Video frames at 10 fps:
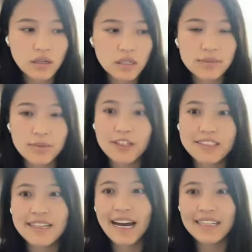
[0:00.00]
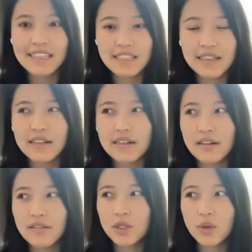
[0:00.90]
explore the idea
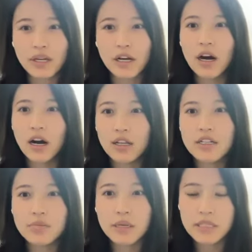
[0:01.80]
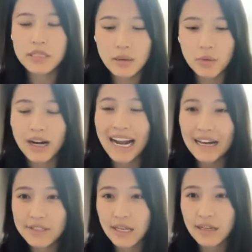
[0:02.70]
of doing college maybe somewhere
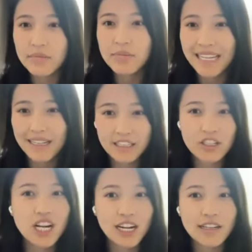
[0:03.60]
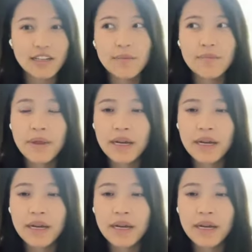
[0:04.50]
outside of mainland China